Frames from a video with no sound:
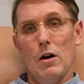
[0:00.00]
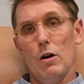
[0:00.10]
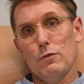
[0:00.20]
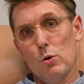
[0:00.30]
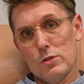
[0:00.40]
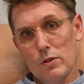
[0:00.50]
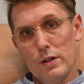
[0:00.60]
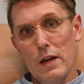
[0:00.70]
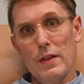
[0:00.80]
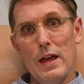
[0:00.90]
Of course, on
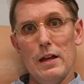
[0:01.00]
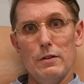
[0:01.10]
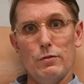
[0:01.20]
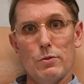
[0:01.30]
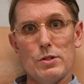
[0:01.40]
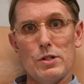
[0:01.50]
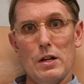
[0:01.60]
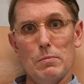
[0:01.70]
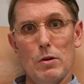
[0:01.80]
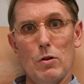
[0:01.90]
the other hand, if they're a
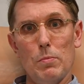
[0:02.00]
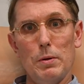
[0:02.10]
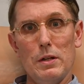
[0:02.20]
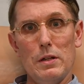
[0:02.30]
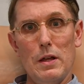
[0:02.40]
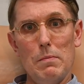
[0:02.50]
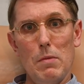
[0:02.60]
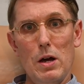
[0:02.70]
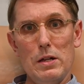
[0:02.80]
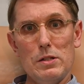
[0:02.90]
state monopoly, they
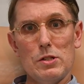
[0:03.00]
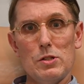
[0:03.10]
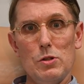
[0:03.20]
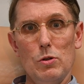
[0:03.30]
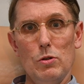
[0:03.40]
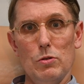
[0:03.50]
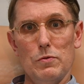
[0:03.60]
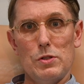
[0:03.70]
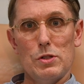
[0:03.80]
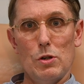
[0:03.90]
might serve
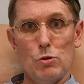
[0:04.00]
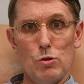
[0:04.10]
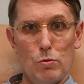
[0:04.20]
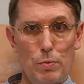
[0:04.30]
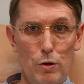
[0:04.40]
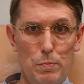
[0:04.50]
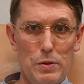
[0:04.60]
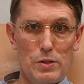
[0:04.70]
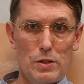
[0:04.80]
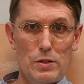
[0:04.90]
social
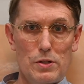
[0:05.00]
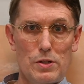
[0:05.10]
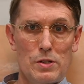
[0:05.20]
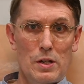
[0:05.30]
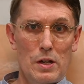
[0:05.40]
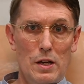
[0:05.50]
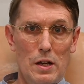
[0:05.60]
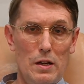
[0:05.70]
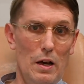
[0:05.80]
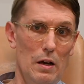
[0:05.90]
purposes,
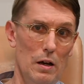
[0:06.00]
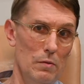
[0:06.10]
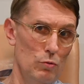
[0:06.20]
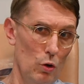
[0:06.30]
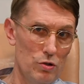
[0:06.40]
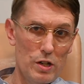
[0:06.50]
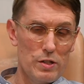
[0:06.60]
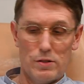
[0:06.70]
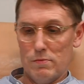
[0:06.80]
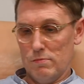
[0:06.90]
not
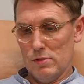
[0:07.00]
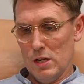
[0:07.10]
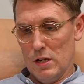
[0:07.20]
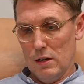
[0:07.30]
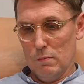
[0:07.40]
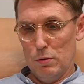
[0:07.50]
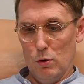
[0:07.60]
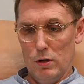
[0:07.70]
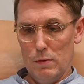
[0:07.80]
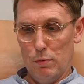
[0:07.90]
just seeking
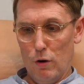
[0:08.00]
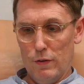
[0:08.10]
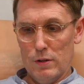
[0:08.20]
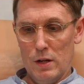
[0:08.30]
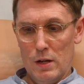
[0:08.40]
purely profit.